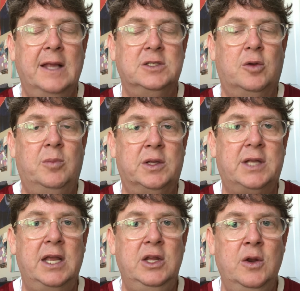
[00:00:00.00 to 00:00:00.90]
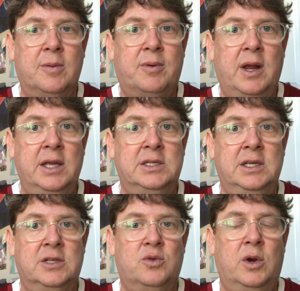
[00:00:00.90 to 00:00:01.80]
So multi-unit
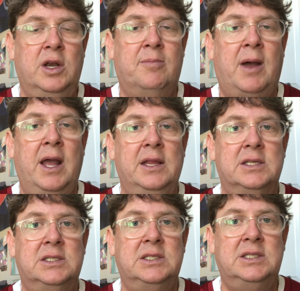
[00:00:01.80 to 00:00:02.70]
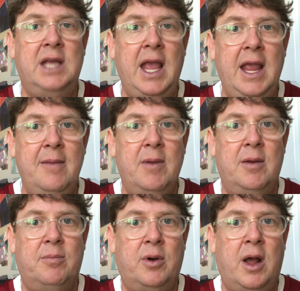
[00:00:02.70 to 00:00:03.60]
pricing is where you're buying the same
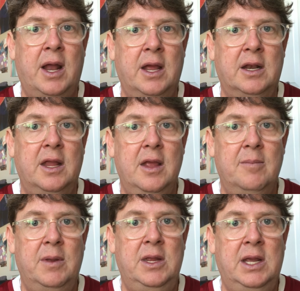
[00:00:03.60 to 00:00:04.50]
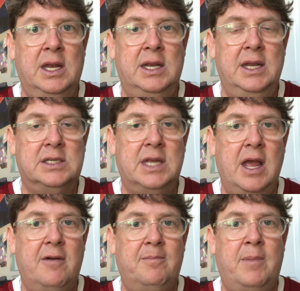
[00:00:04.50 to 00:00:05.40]
product, but you get a
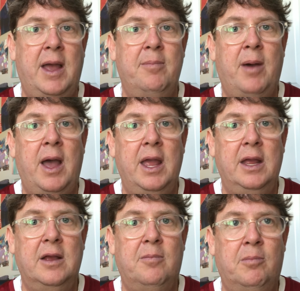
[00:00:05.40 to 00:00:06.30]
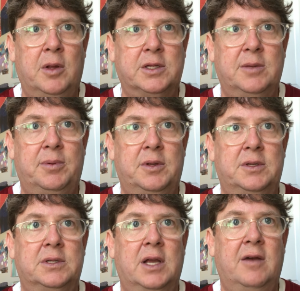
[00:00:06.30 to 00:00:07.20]
discount by buying
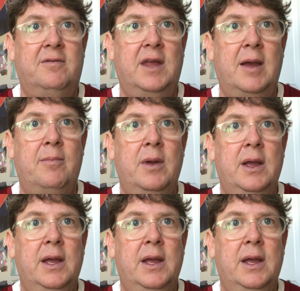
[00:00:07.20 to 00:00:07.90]
multiple of them.